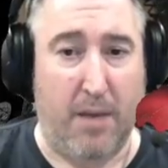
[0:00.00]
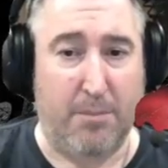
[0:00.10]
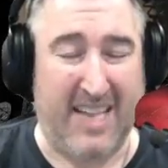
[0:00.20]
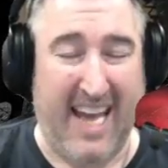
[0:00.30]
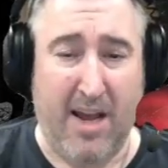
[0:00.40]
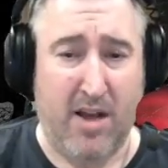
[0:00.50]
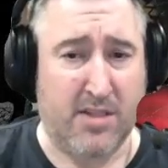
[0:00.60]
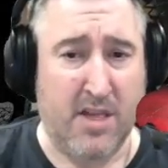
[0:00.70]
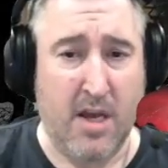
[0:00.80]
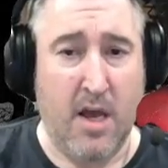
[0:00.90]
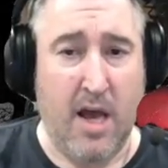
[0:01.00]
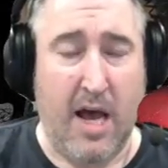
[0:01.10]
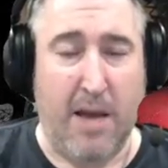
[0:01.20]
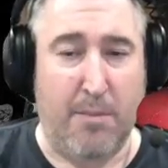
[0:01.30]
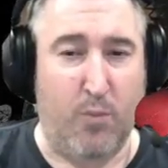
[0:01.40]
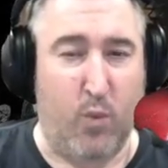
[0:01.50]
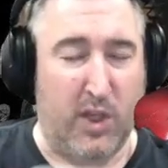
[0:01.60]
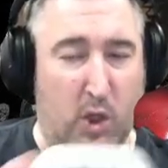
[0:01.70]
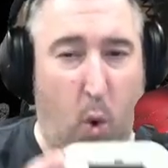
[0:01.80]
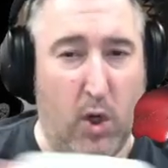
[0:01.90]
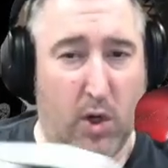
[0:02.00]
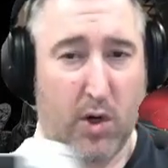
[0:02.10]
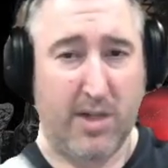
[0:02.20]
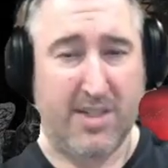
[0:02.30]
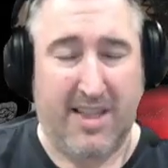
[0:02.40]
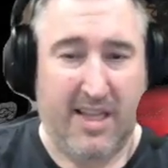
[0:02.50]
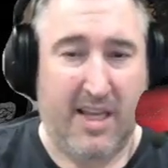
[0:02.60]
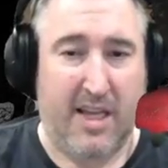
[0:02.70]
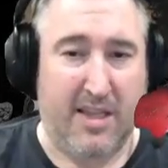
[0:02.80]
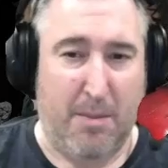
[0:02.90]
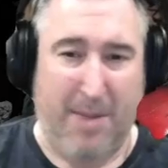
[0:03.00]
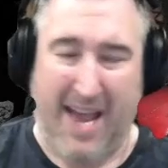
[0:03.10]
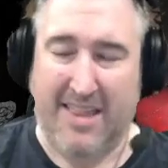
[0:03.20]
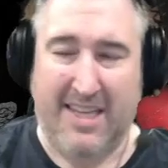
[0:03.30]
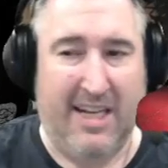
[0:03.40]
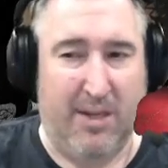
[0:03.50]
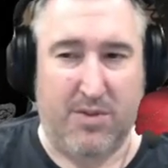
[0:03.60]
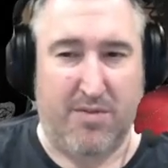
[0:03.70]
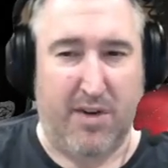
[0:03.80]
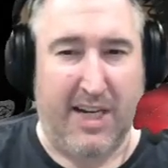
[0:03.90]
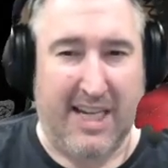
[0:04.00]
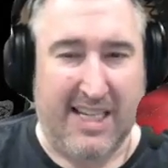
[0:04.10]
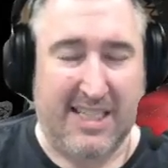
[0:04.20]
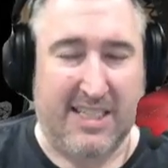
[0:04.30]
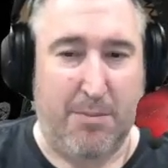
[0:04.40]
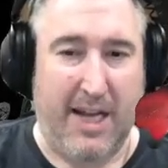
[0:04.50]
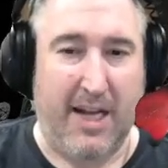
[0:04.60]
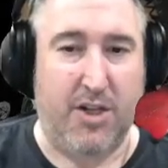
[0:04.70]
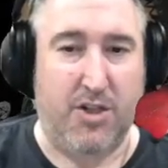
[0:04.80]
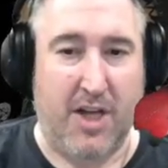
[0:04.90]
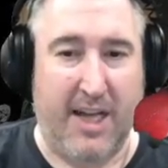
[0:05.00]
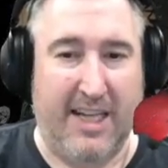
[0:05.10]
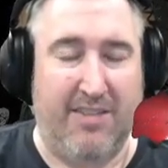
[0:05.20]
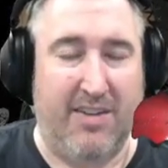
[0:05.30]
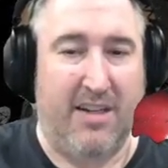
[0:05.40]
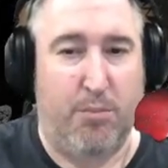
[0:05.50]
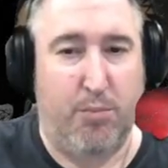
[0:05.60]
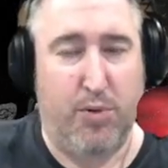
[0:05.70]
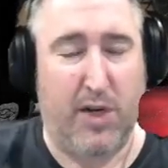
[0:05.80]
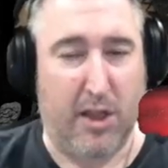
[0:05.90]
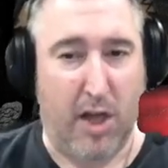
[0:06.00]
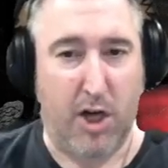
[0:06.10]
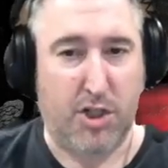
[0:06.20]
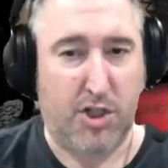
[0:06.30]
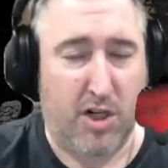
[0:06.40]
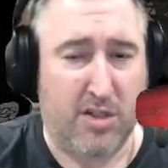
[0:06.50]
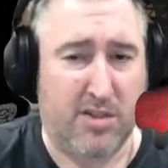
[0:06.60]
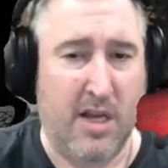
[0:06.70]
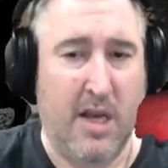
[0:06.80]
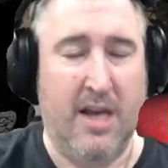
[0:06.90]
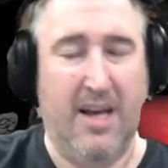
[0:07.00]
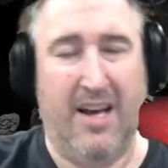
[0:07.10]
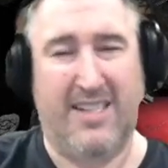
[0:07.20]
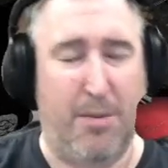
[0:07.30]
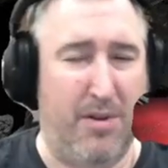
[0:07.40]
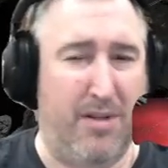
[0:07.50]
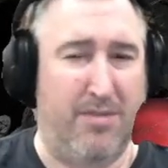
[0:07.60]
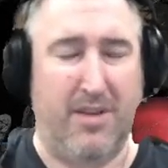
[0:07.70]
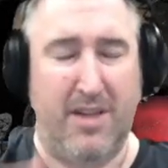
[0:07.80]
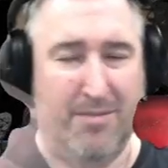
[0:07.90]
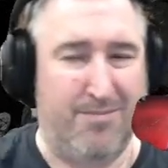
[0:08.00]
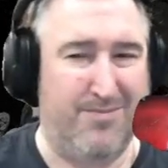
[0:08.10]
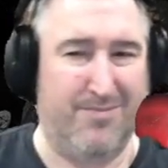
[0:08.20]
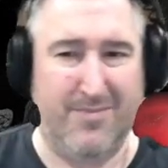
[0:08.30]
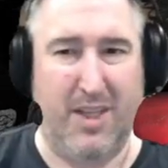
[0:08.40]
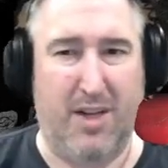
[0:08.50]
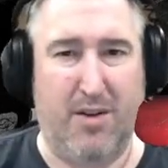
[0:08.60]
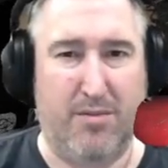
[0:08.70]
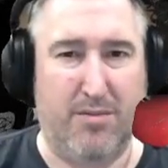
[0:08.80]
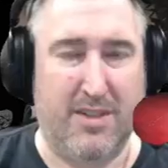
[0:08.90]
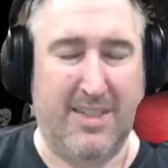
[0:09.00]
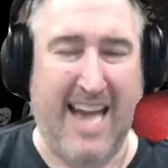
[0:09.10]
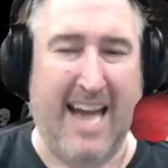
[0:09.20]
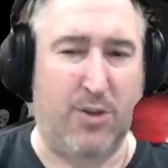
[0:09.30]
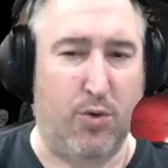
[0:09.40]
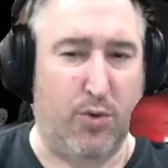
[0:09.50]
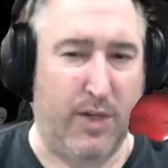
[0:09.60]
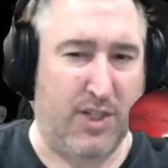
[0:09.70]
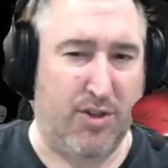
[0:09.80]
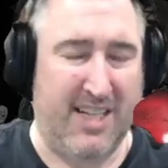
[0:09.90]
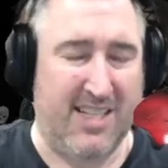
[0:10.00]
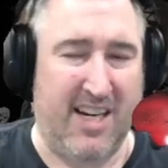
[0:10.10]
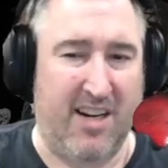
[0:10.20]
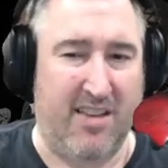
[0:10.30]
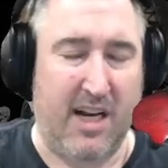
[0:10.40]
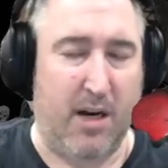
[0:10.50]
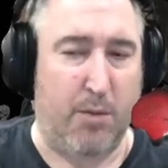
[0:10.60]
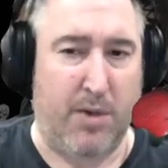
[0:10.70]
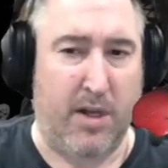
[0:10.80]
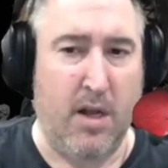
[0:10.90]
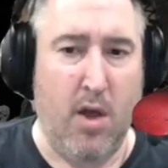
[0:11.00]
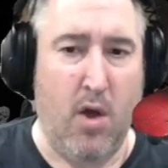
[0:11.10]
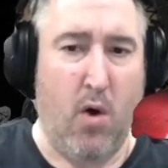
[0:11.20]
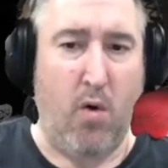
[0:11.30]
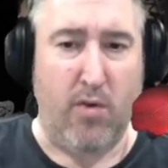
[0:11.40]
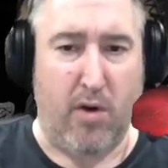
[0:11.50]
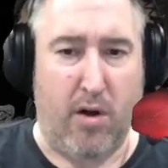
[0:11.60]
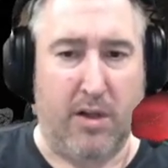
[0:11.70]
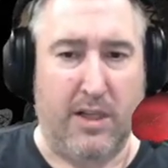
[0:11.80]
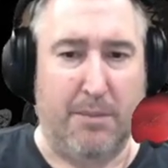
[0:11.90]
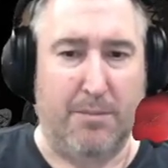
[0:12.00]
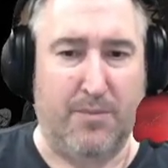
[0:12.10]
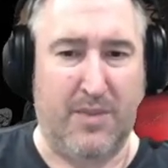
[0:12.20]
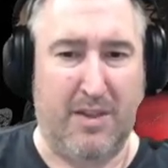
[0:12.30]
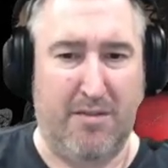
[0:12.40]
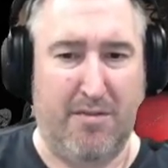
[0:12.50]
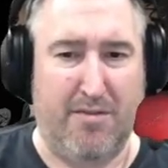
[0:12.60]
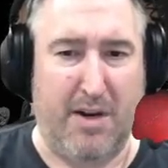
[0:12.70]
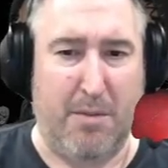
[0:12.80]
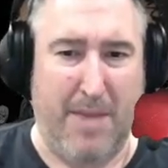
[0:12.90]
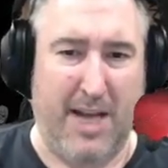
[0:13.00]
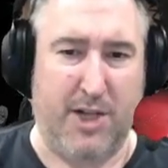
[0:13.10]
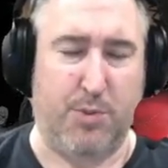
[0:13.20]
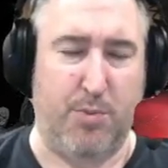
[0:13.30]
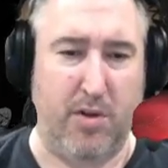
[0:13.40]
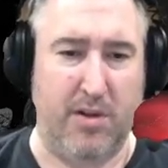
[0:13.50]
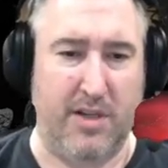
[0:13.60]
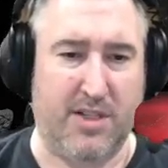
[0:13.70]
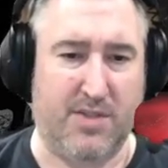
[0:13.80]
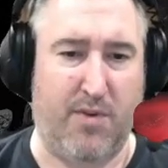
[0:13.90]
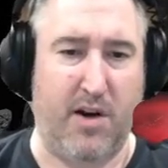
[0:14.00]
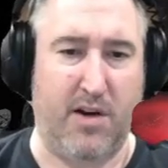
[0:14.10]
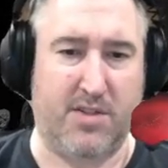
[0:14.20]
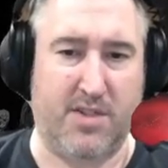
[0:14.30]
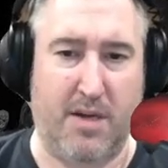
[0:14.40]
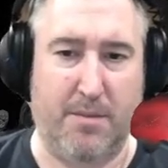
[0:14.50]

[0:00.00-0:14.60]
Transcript: chaos with the corridors and the pathing, it was very easy to manage even pretty large herds. A couple of you know tactical retreats here and there, but overall very manageable as far as